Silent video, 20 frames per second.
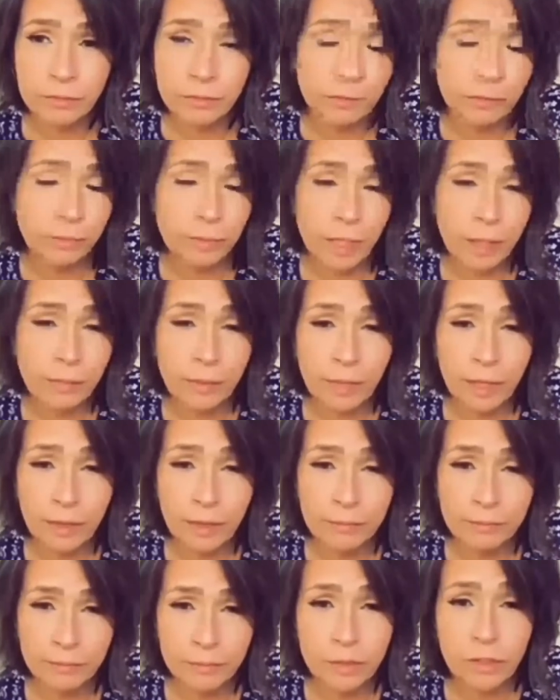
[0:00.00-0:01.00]
blah blah,
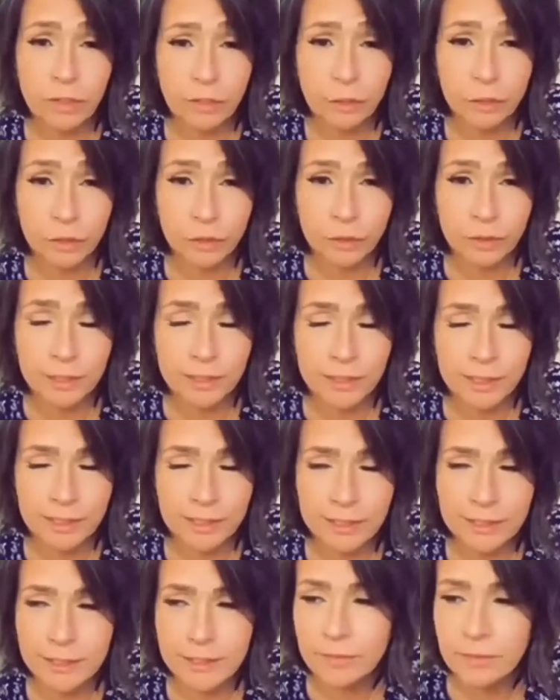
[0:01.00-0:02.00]
I'll show you the
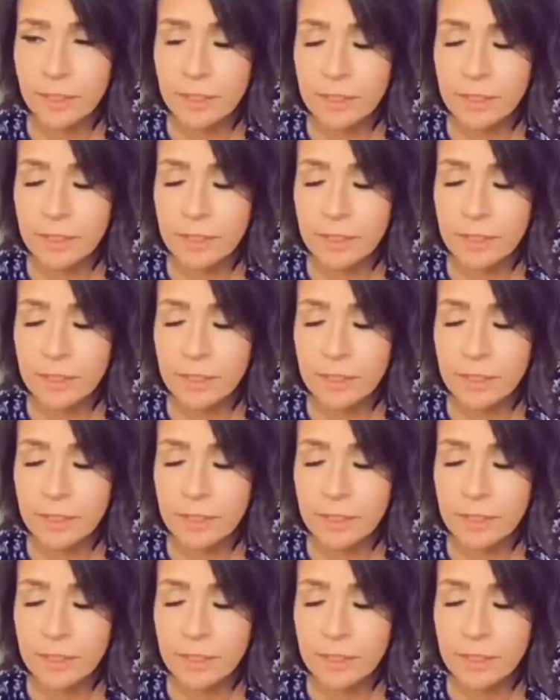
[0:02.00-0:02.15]
text.